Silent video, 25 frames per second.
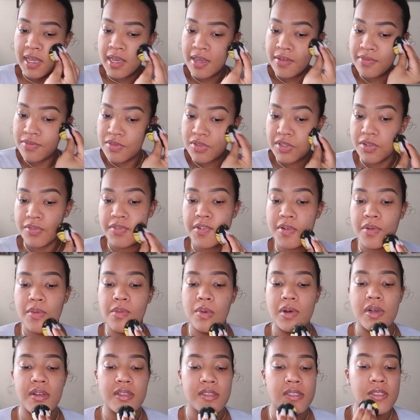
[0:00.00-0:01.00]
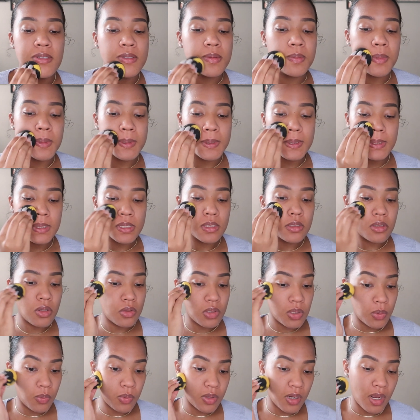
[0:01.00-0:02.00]
have different ones, but this is the
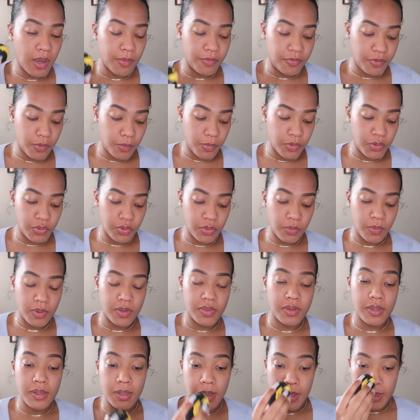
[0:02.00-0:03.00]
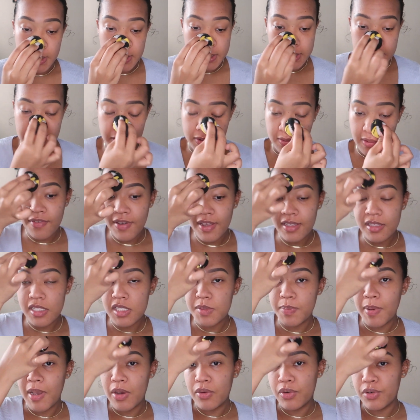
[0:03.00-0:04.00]
only one I'm familiar with, and honestly, I've had this
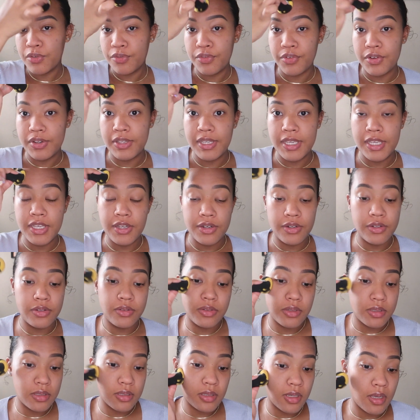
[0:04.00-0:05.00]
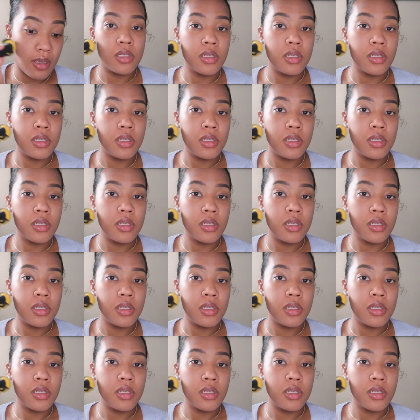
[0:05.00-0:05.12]
powder for years.